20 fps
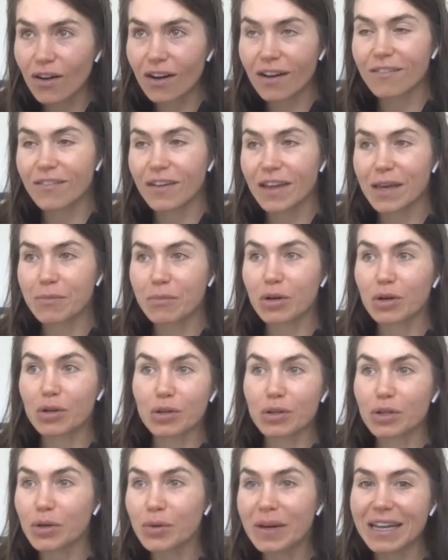of him
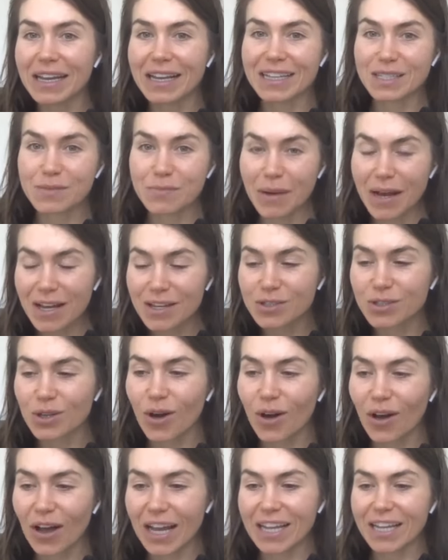gluing his
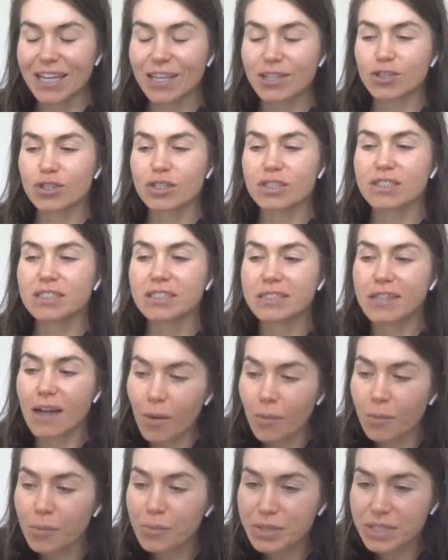puzzle, and he just
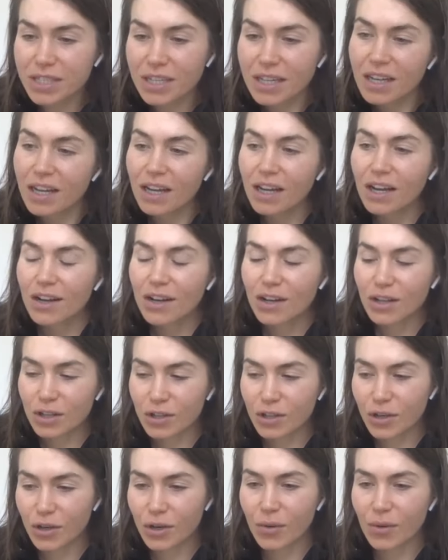dumped
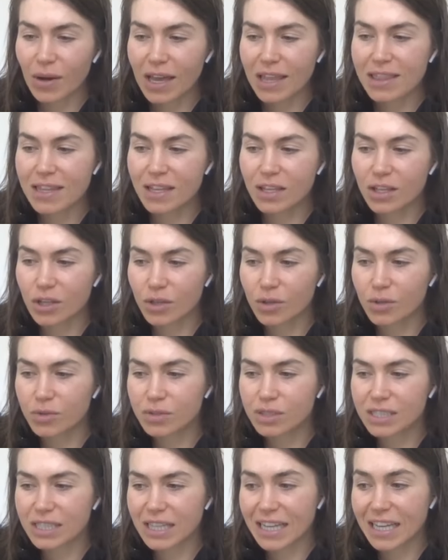glue and then
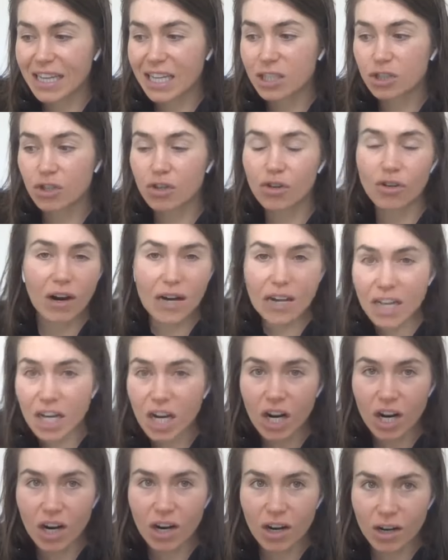used like his credit
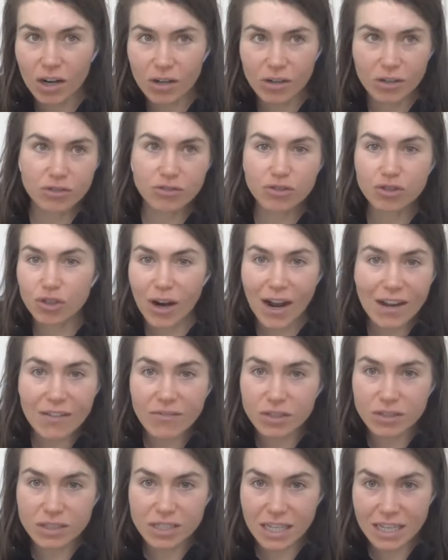card or his
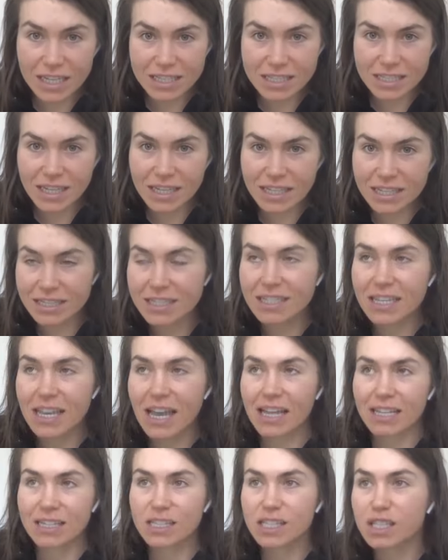driver's license
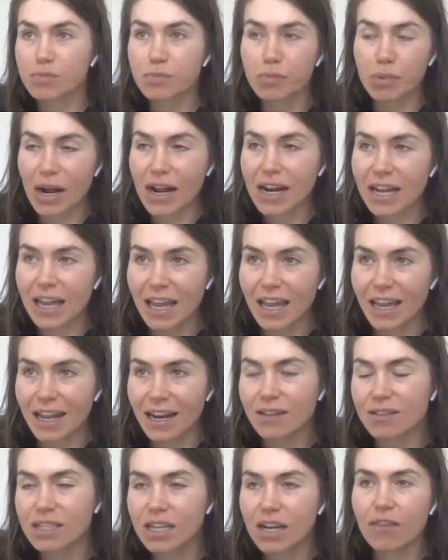and spread it. And I
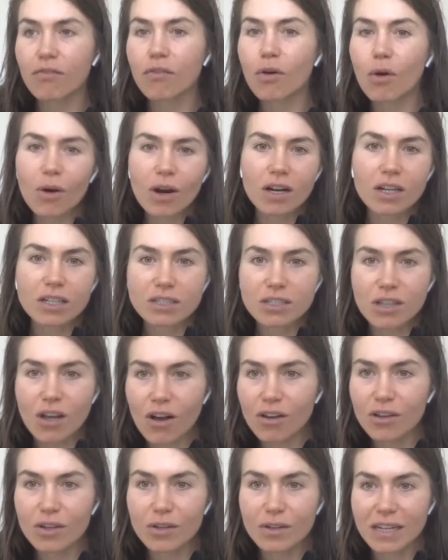was like, of course,
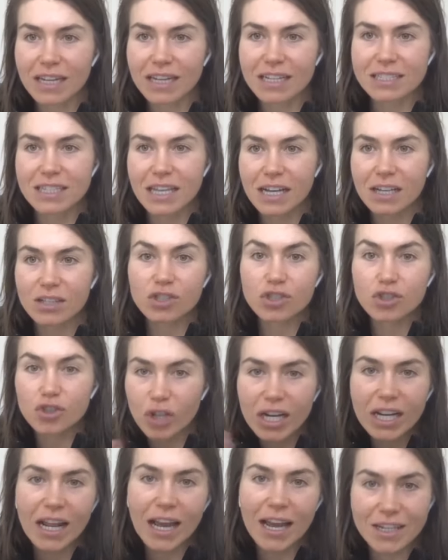all you need is like a
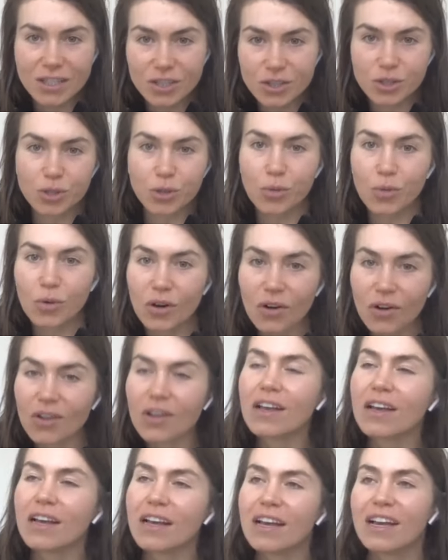straight edge
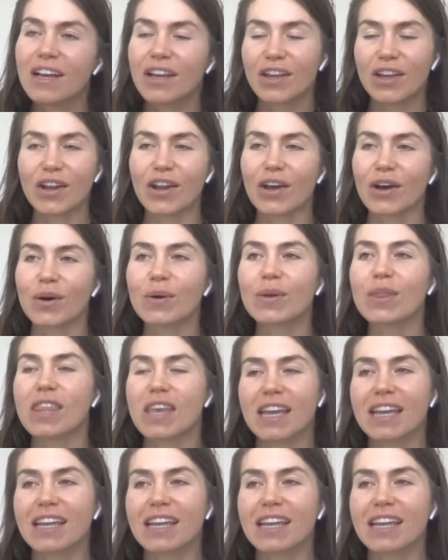tool, you know, that